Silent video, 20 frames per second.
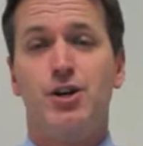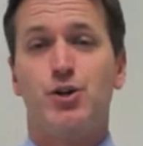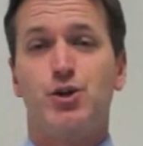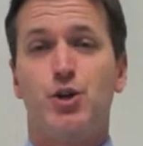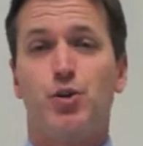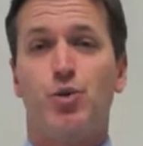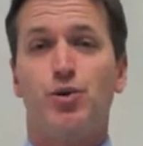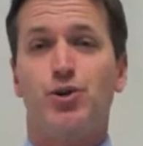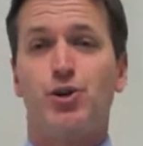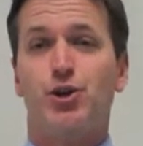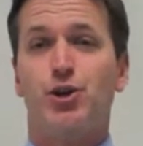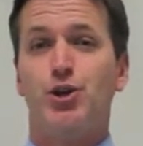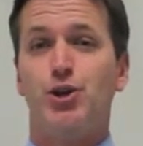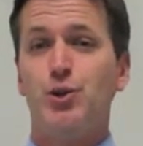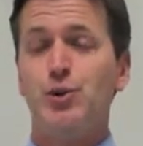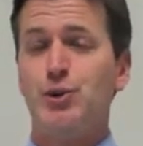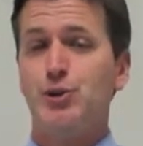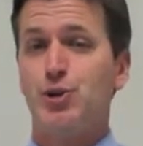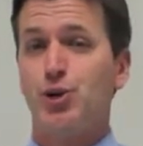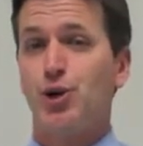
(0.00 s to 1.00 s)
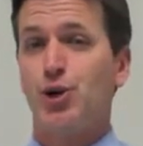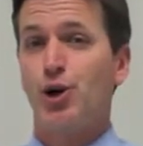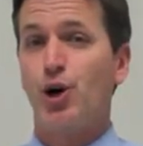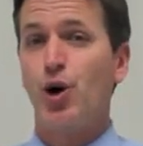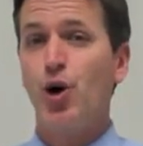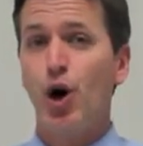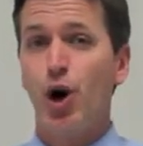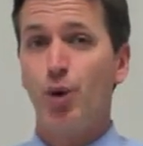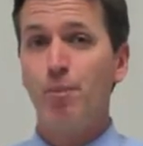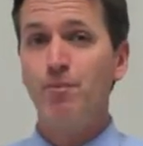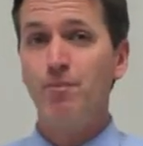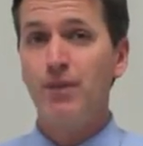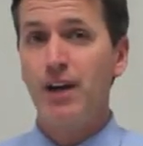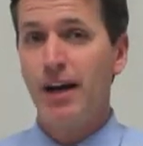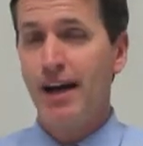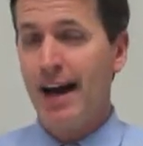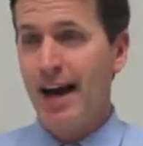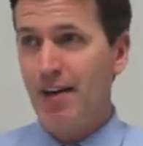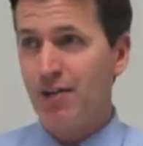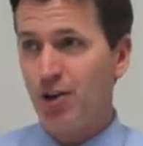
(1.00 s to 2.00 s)
So what they're going to do is they're going to go home
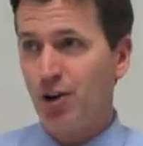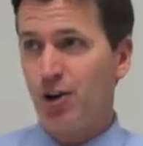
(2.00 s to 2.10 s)
and